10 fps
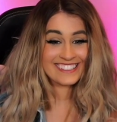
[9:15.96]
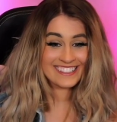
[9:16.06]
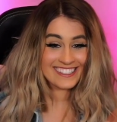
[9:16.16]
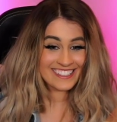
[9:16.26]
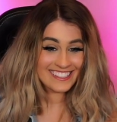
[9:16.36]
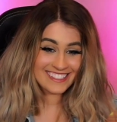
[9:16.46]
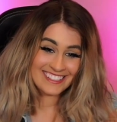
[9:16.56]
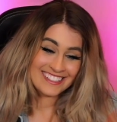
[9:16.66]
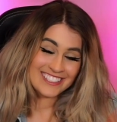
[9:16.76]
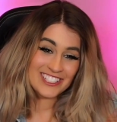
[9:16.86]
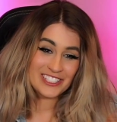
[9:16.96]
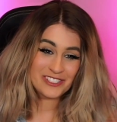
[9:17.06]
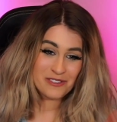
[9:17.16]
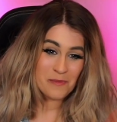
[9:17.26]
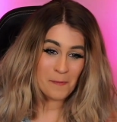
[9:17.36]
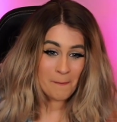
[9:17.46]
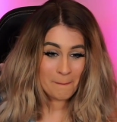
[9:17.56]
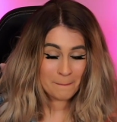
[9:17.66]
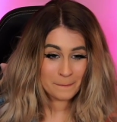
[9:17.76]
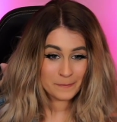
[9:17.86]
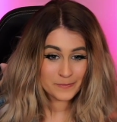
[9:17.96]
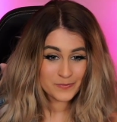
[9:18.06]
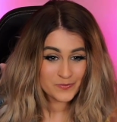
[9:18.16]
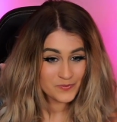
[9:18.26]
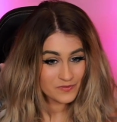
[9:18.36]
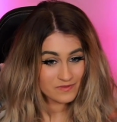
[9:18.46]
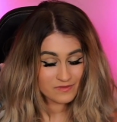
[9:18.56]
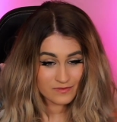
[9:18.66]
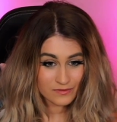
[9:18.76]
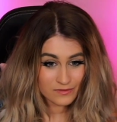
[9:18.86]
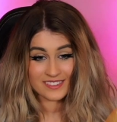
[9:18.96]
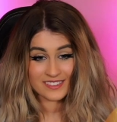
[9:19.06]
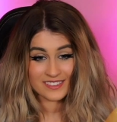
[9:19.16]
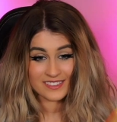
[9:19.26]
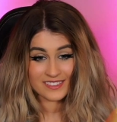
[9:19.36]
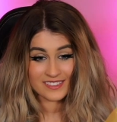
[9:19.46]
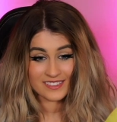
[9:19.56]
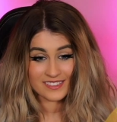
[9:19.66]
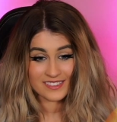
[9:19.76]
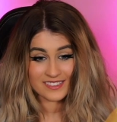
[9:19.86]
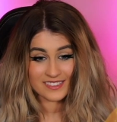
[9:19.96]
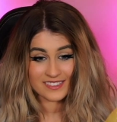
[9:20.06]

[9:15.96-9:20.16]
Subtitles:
[no speech]